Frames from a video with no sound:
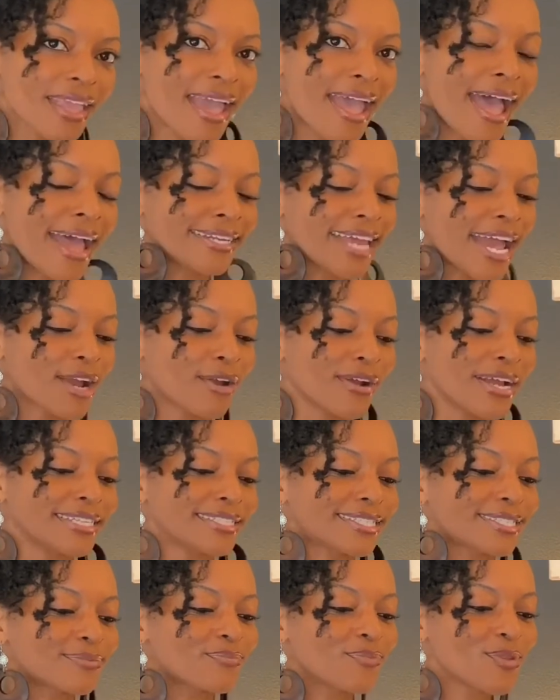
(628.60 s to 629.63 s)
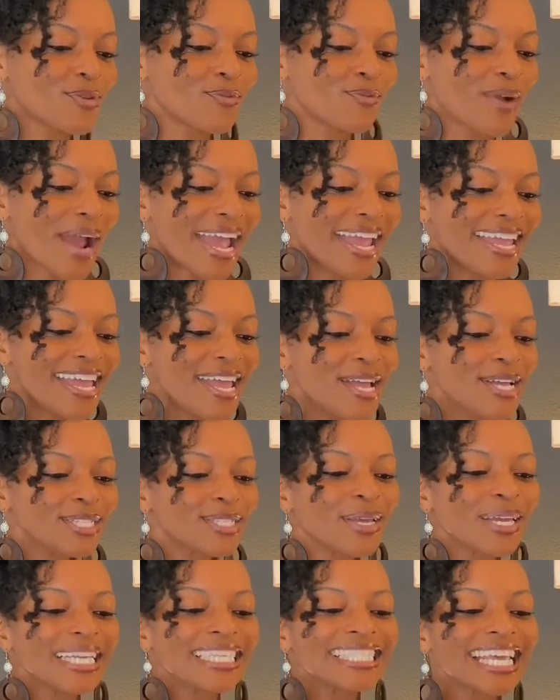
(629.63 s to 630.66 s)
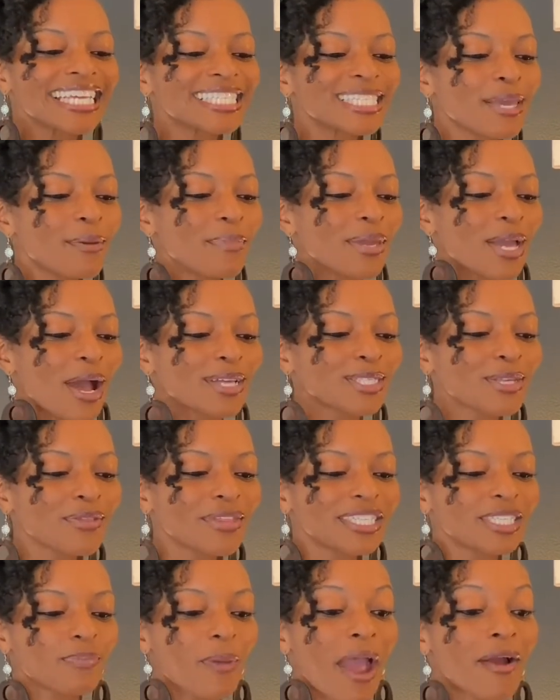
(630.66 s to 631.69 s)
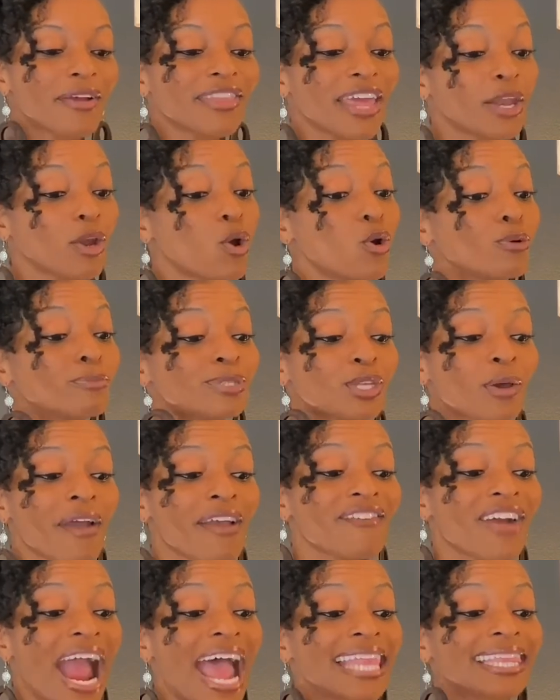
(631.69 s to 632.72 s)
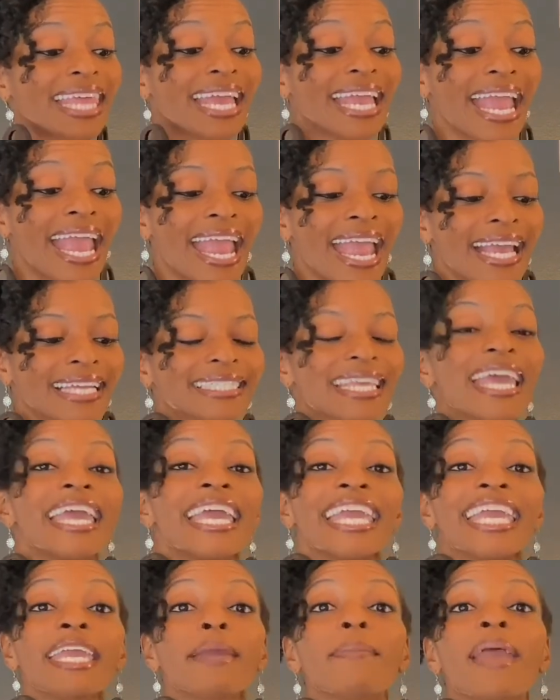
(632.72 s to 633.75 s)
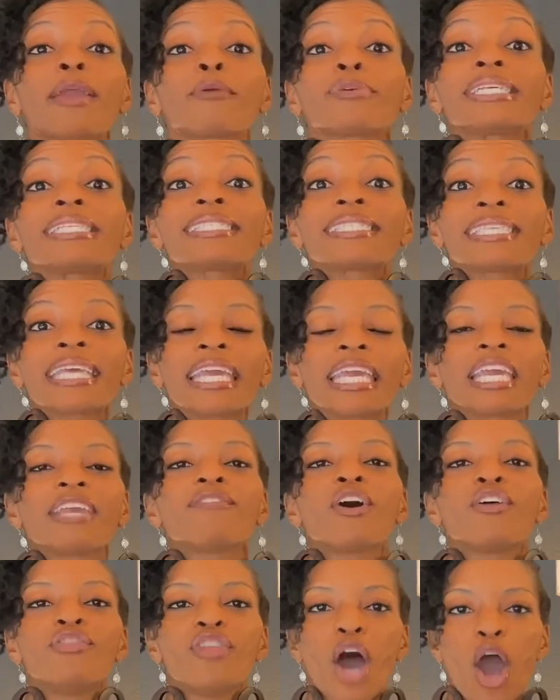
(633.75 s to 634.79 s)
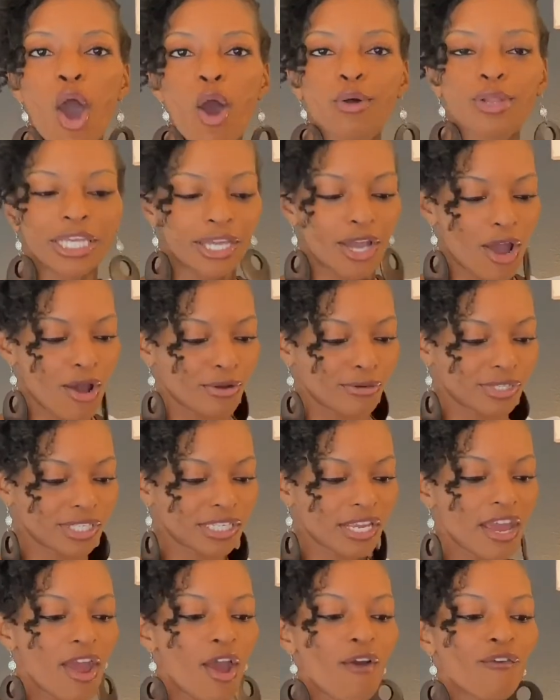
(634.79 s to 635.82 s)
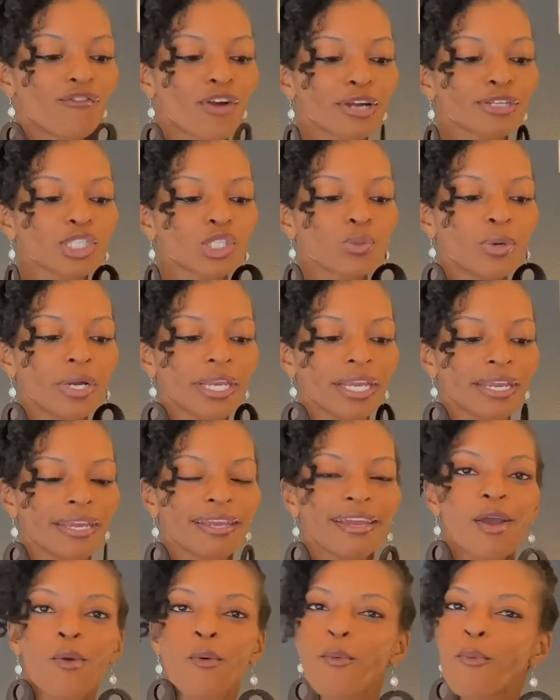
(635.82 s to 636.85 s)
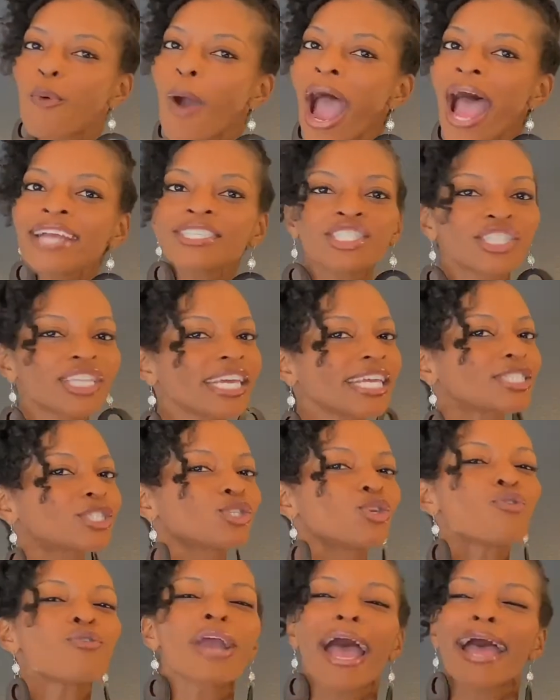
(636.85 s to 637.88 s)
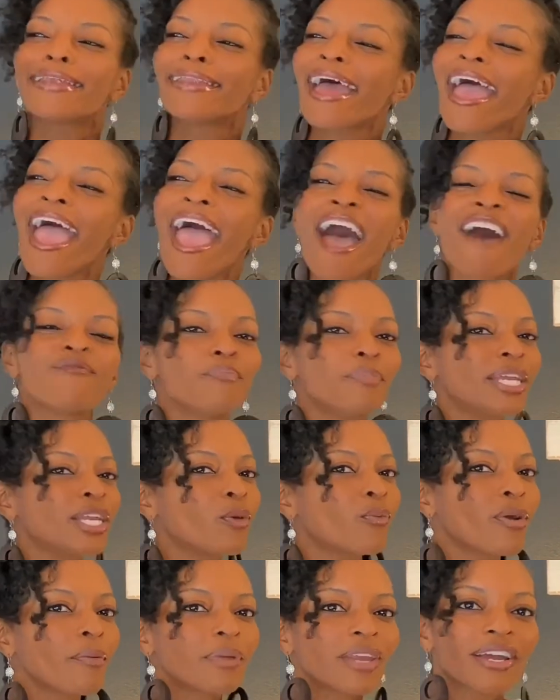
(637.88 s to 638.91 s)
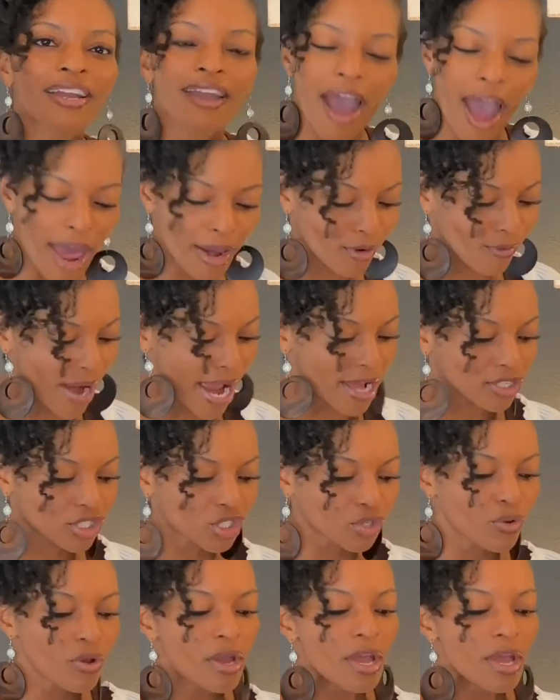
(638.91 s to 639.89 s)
I digress, right? So he says, give me also this power that on whomsoever I lay hands, he may receive the Holy Ghost. Verse 20. Watch this. You got to have men and women of God around you.